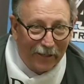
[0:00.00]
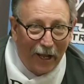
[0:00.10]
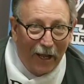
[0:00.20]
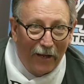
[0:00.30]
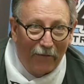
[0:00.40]
The
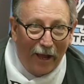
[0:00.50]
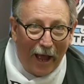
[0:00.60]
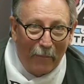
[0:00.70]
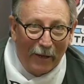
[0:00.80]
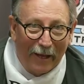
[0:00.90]
sign of
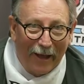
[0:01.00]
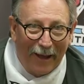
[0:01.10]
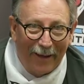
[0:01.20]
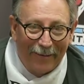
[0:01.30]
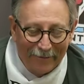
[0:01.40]
a happy
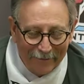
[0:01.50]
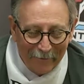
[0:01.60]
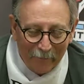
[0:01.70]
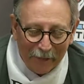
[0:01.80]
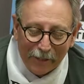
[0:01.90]
guy.
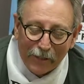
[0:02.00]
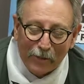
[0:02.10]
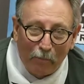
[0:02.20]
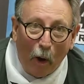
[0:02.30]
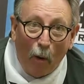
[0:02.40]

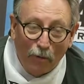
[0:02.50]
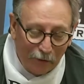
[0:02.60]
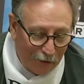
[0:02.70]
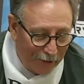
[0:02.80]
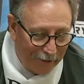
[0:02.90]
This is
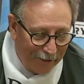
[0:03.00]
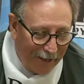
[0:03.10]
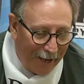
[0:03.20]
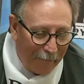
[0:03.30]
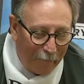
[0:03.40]
Bones.
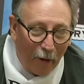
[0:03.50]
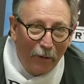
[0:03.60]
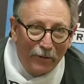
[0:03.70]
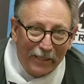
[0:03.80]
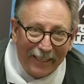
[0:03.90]
And
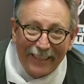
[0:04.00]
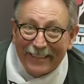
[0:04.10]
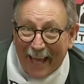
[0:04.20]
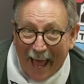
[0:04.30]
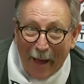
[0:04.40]
Bones
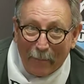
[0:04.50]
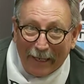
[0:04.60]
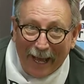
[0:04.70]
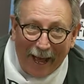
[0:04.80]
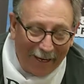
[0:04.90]
is a
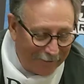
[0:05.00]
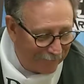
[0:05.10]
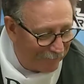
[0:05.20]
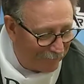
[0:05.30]
happy guy.